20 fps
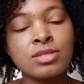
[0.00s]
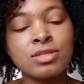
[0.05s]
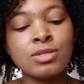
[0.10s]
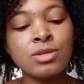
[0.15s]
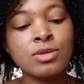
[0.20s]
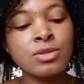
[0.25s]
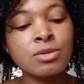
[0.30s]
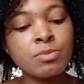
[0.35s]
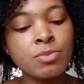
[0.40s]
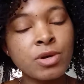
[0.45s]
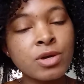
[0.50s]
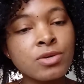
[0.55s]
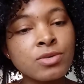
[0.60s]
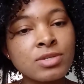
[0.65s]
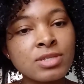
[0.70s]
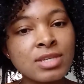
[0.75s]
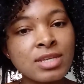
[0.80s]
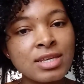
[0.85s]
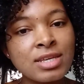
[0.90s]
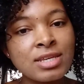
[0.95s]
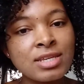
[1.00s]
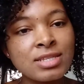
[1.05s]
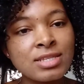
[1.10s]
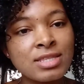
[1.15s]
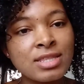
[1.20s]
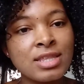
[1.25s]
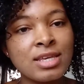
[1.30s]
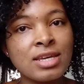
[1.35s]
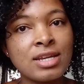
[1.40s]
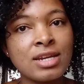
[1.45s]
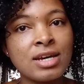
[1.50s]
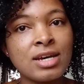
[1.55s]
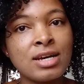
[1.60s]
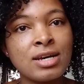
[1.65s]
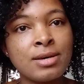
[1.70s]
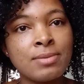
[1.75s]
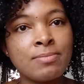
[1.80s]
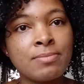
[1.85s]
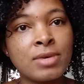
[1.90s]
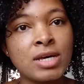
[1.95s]
So the pros is that
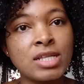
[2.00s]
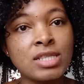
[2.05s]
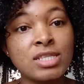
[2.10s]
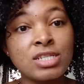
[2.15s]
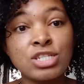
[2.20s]
the